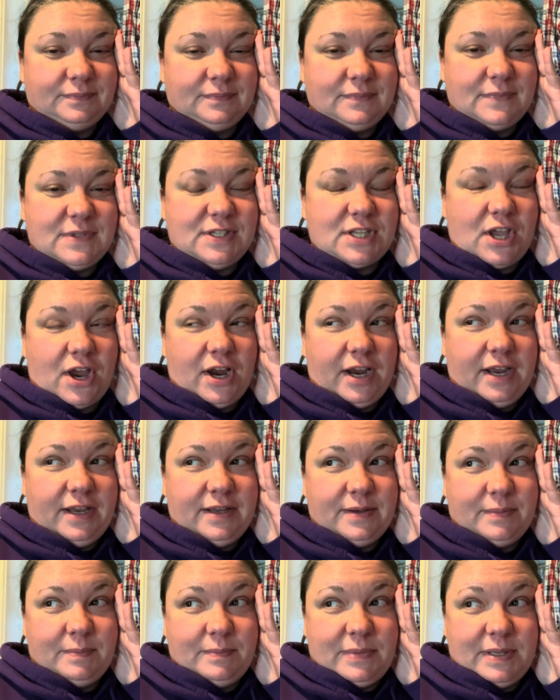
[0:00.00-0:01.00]

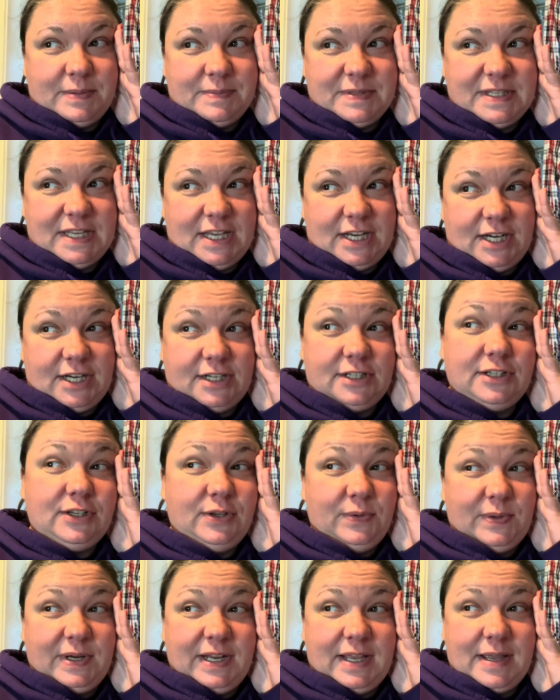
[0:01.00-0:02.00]
Sorry, Bim's here.
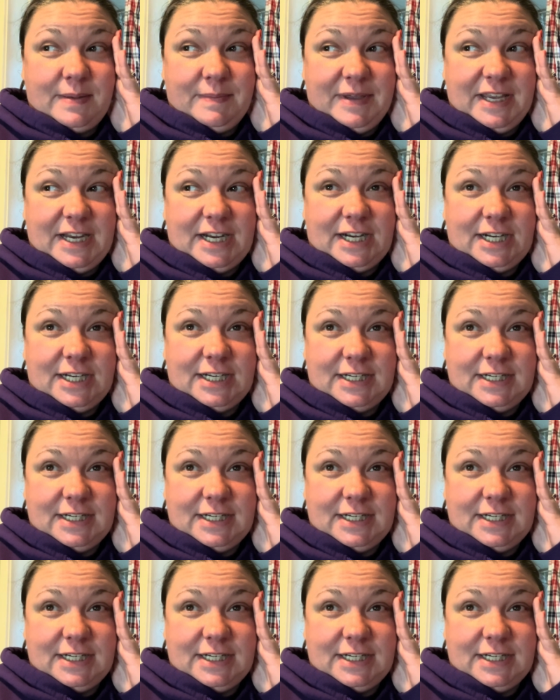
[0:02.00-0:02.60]
You want to come here?